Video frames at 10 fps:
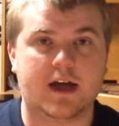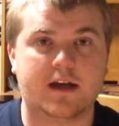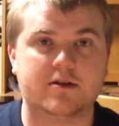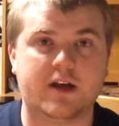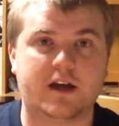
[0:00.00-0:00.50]

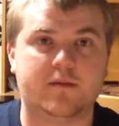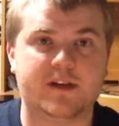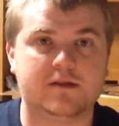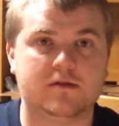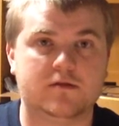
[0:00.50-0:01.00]
and
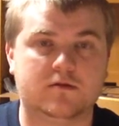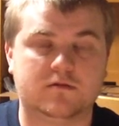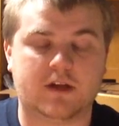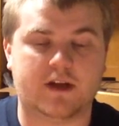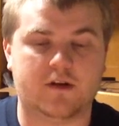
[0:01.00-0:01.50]
elemental,
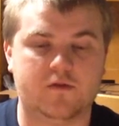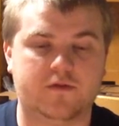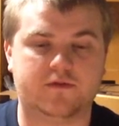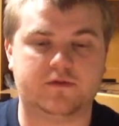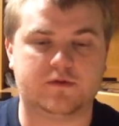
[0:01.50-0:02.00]

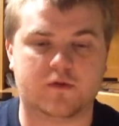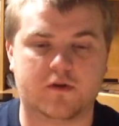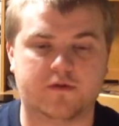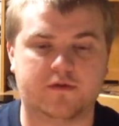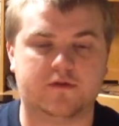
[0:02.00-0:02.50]
elf,
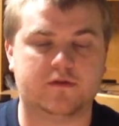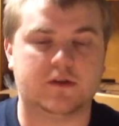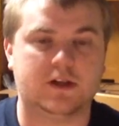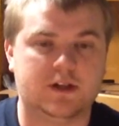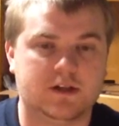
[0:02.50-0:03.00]
dwarf
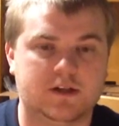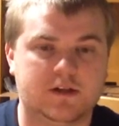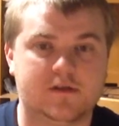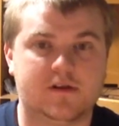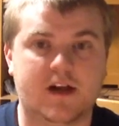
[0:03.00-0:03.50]

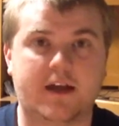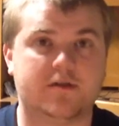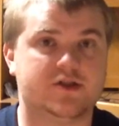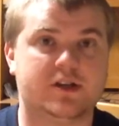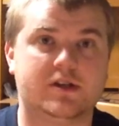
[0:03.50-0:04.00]

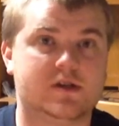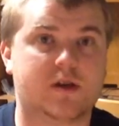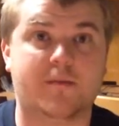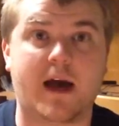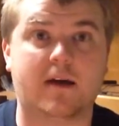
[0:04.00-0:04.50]
energy just
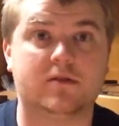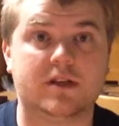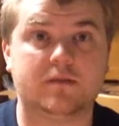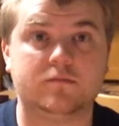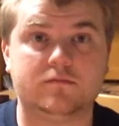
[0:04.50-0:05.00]

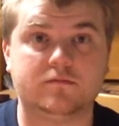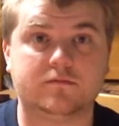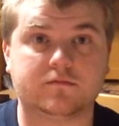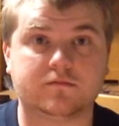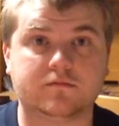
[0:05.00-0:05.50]
abounding
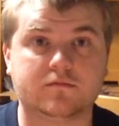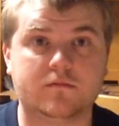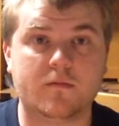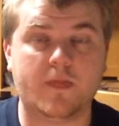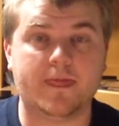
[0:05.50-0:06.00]

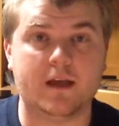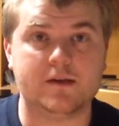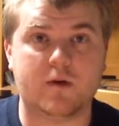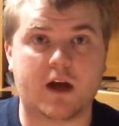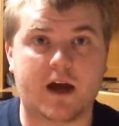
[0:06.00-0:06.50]

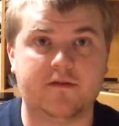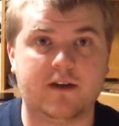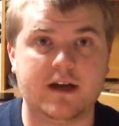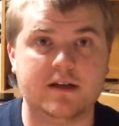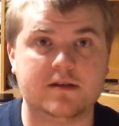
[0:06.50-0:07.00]
is what I
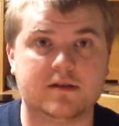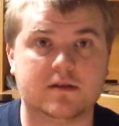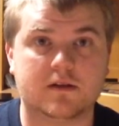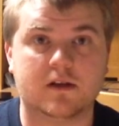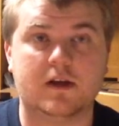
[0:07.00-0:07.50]
find,
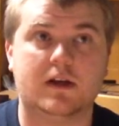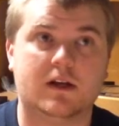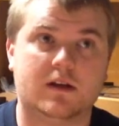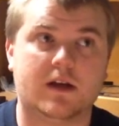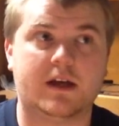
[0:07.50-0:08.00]

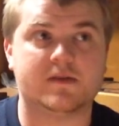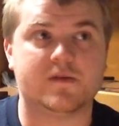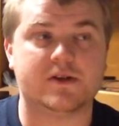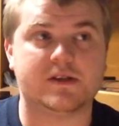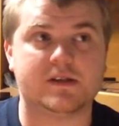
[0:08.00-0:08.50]
as
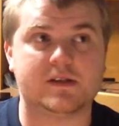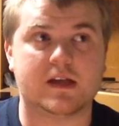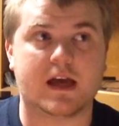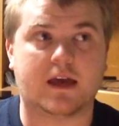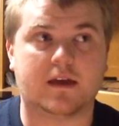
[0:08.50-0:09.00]
versus
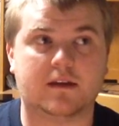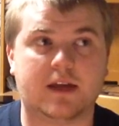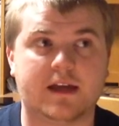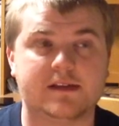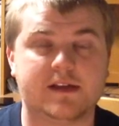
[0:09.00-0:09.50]
like
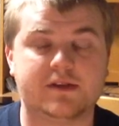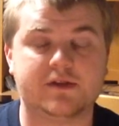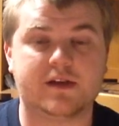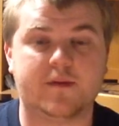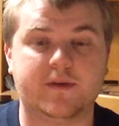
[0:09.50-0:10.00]
the
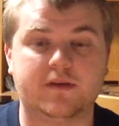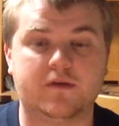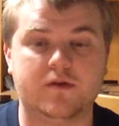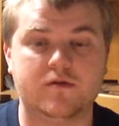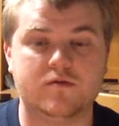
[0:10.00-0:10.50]
ancestors coming
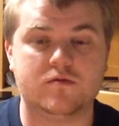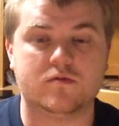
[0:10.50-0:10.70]
through.